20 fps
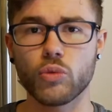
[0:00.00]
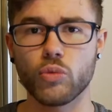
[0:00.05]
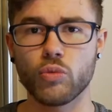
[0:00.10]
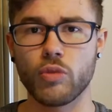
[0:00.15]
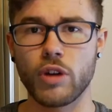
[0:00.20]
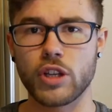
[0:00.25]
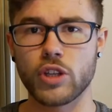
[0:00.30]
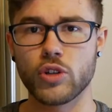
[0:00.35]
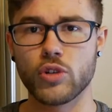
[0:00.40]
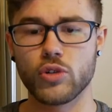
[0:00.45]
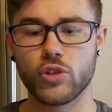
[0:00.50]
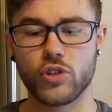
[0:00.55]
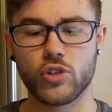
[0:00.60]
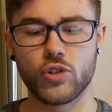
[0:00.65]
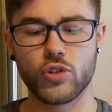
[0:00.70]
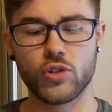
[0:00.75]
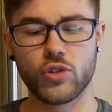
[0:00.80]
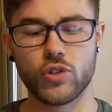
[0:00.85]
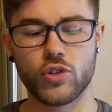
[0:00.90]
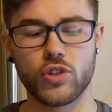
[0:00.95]
where you
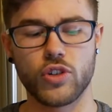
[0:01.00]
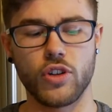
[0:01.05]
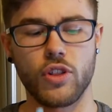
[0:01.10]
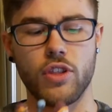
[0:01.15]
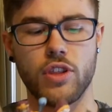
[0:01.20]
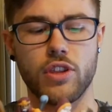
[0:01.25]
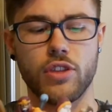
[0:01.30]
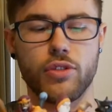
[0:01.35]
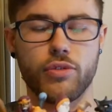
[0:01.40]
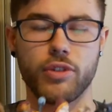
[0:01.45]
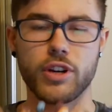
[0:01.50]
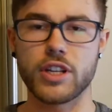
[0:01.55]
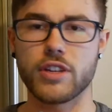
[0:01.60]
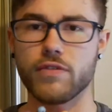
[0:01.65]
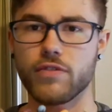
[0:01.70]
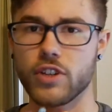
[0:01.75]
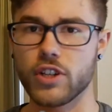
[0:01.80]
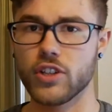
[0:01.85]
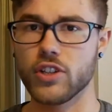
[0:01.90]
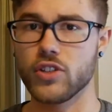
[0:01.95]
choose the 3
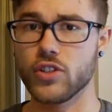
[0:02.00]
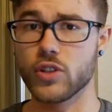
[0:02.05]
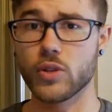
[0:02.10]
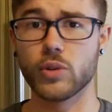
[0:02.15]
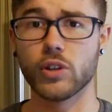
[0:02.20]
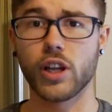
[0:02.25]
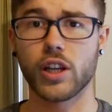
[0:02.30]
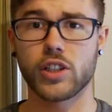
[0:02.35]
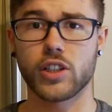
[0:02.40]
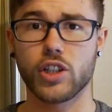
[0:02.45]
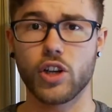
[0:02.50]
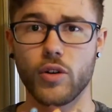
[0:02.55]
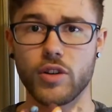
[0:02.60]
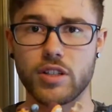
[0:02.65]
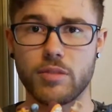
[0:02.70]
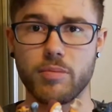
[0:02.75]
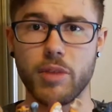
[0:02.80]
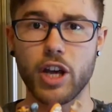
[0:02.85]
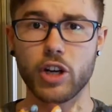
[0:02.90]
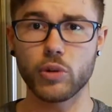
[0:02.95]
figures you would like to go into
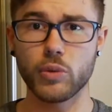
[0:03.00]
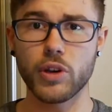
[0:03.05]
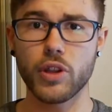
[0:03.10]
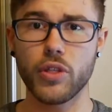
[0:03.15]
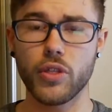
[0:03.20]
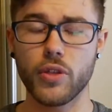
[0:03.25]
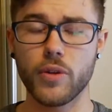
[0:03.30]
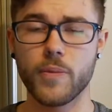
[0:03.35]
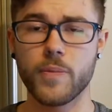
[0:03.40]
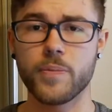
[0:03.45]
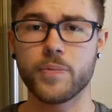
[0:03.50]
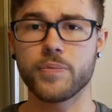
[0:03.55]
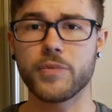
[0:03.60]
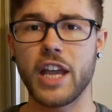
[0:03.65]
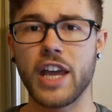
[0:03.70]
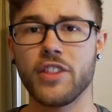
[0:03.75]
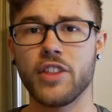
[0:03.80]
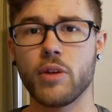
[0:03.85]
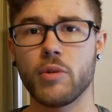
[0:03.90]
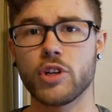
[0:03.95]
battle with,
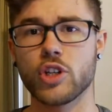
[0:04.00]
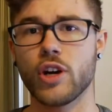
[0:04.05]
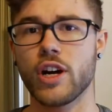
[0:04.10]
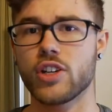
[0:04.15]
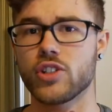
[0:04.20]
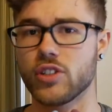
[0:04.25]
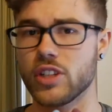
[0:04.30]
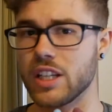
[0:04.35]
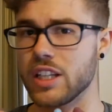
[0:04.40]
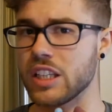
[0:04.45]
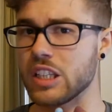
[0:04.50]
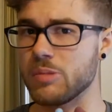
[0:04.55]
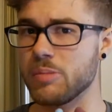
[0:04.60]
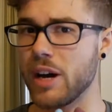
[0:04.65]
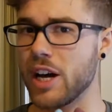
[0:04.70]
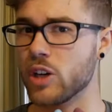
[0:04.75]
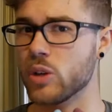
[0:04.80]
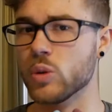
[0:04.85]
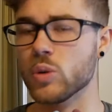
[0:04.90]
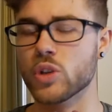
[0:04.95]
and then when you're actually in the
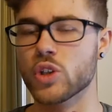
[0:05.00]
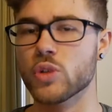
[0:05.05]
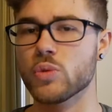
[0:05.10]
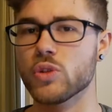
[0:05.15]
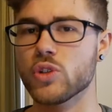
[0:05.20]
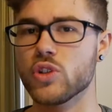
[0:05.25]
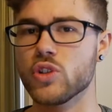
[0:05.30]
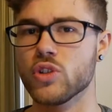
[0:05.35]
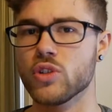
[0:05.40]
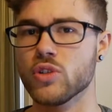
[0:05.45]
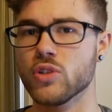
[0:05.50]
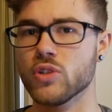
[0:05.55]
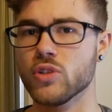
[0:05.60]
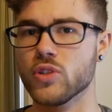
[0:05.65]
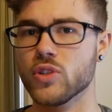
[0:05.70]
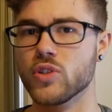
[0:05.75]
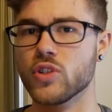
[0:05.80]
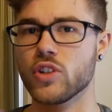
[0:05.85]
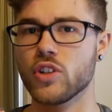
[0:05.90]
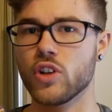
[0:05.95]
battle you would
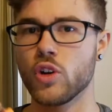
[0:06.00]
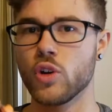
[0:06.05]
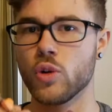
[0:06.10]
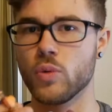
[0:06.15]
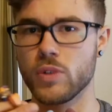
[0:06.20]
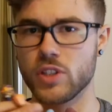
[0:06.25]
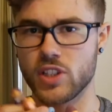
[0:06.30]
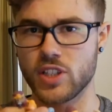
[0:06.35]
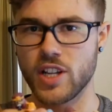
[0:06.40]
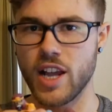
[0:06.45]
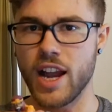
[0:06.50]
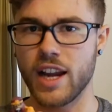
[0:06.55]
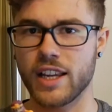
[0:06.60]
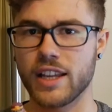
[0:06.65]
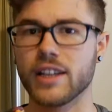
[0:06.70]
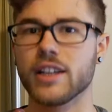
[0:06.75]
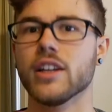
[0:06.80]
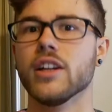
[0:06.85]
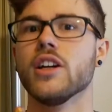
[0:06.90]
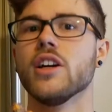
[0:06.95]
choose who is
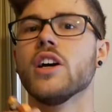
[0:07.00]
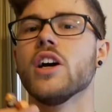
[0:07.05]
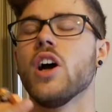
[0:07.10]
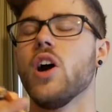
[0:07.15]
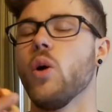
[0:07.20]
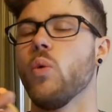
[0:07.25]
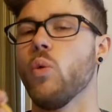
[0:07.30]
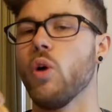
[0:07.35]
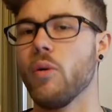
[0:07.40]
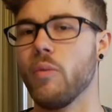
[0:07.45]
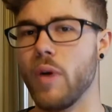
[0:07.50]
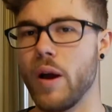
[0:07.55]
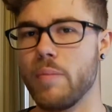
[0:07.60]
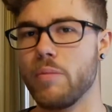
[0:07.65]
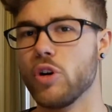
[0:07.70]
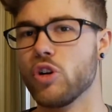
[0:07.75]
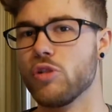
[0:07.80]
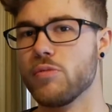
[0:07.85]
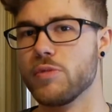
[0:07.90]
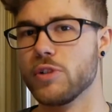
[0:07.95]
attacking, what weapon
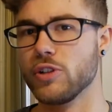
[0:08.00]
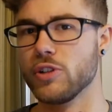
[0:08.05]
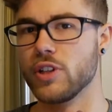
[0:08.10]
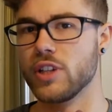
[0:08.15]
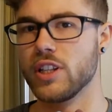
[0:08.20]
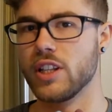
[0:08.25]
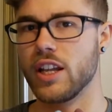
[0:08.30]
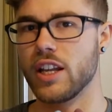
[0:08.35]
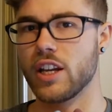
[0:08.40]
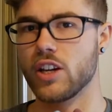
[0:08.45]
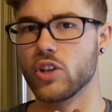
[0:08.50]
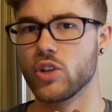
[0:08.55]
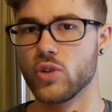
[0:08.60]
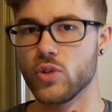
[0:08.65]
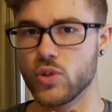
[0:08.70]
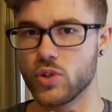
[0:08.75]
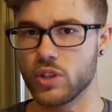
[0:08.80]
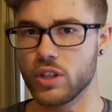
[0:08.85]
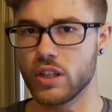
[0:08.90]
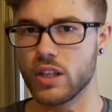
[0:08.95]
or ability they are
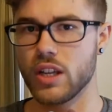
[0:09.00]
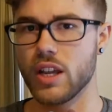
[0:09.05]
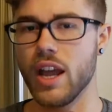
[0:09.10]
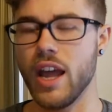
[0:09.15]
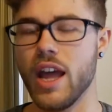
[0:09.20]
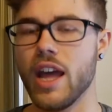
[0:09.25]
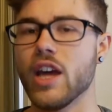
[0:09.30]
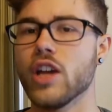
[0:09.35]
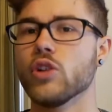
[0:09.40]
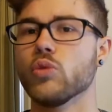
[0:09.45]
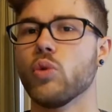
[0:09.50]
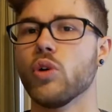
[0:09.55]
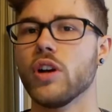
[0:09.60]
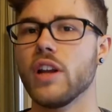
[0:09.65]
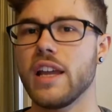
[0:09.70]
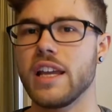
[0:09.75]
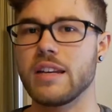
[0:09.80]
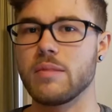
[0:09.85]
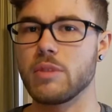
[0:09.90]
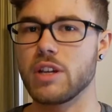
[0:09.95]
using, and what
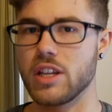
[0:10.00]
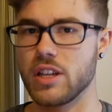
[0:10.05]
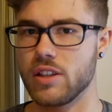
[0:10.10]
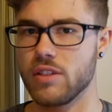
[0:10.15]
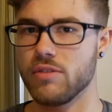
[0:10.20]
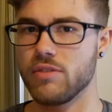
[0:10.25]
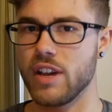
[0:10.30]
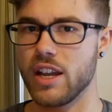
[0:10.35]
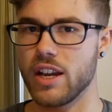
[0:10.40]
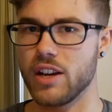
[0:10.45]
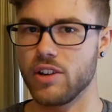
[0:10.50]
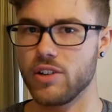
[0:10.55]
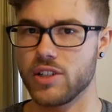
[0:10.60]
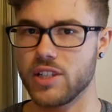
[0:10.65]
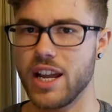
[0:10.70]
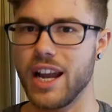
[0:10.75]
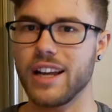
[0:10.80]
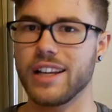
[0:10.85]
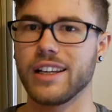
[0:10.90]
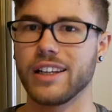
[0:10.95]
enemy they are
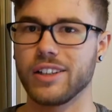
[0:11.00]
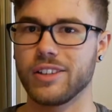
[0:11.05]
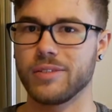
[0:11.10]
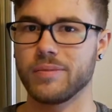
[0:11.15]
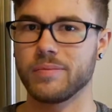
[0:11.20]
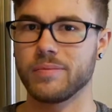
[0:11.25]
attacking.